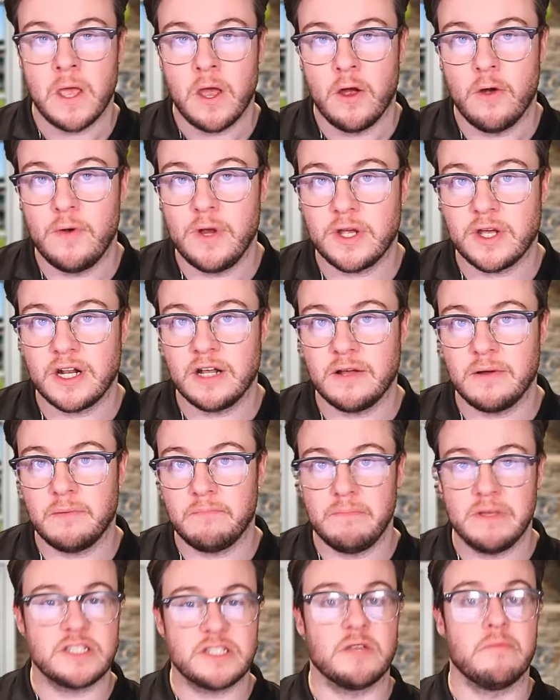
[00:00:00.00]
who are you going to
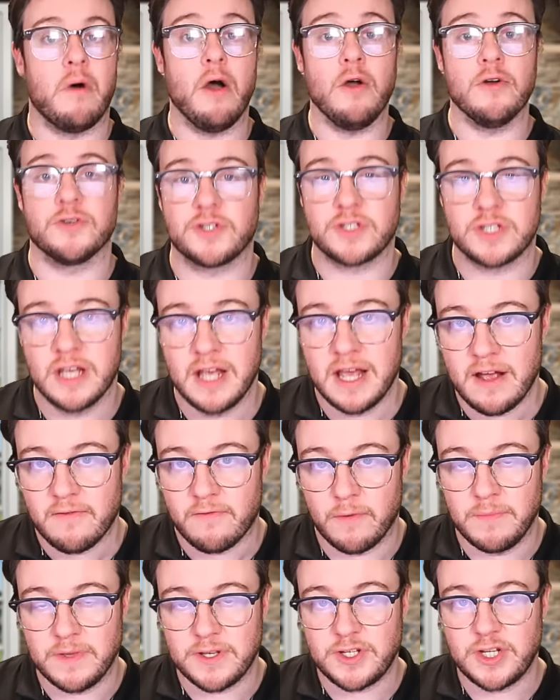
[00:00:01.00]
miss the most
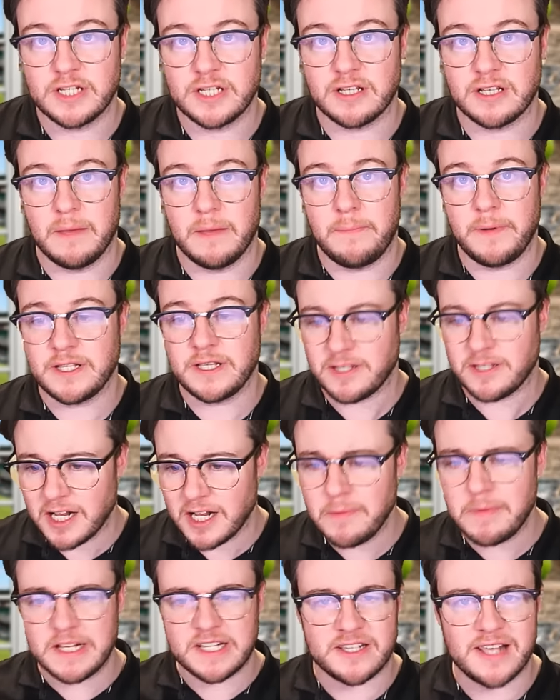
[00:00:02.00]
from this year's Olympics? It's going
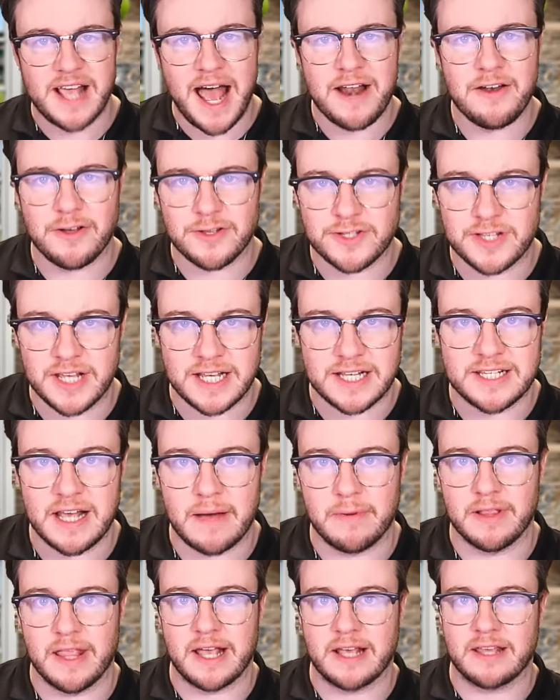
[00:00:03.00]
to be sad not seeing
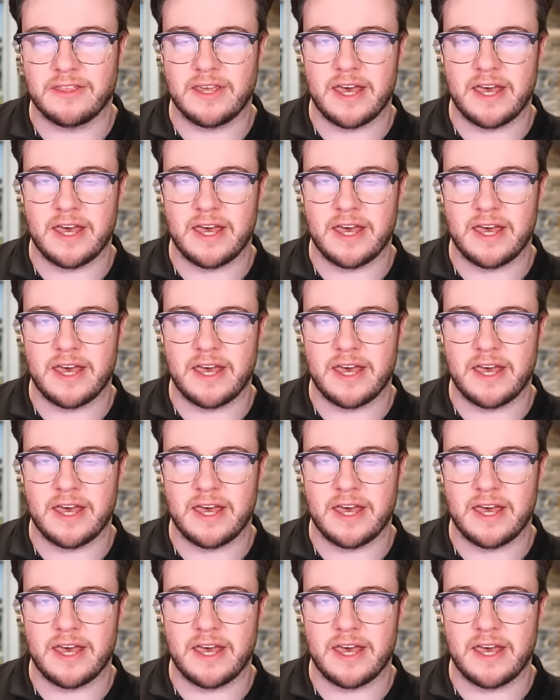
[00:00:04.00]
Sabalenka